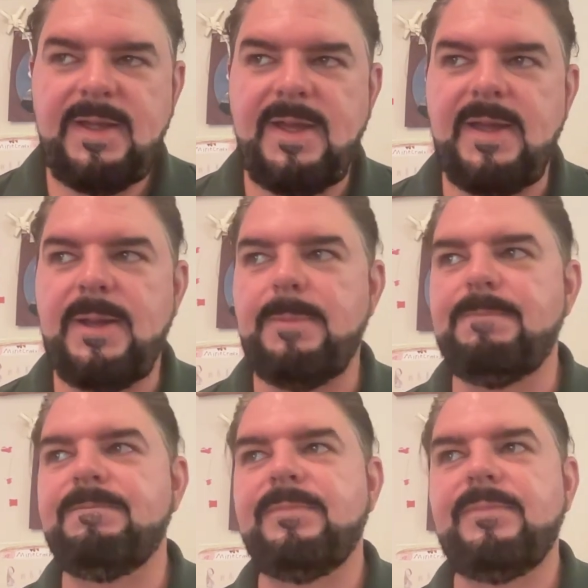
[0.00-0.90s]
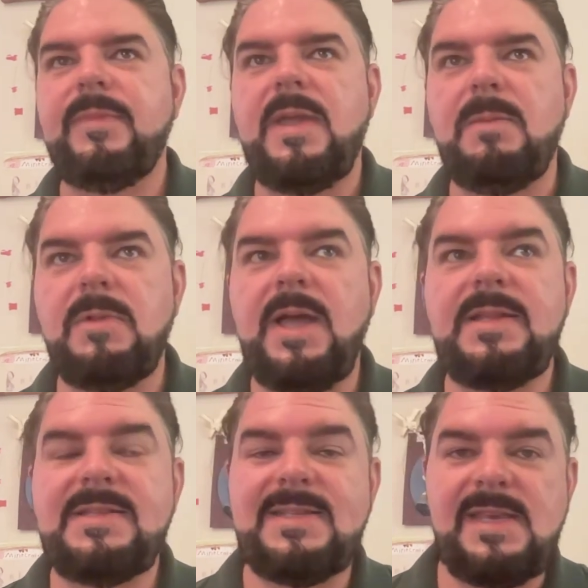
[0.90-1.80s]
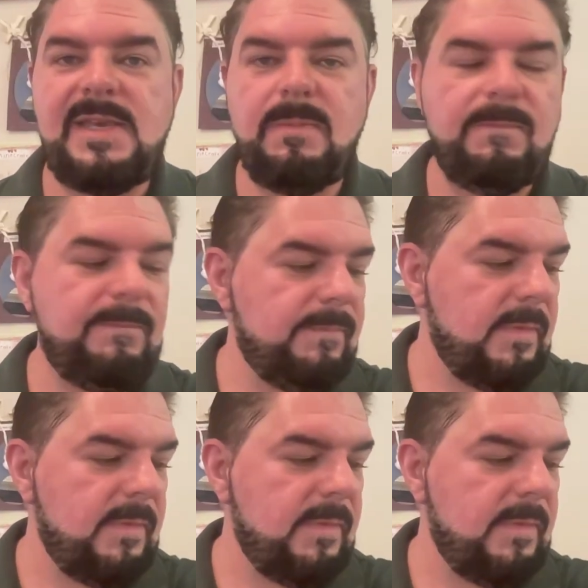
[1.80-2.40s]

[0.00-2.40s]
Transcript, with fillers: Um, I'm glad to see him.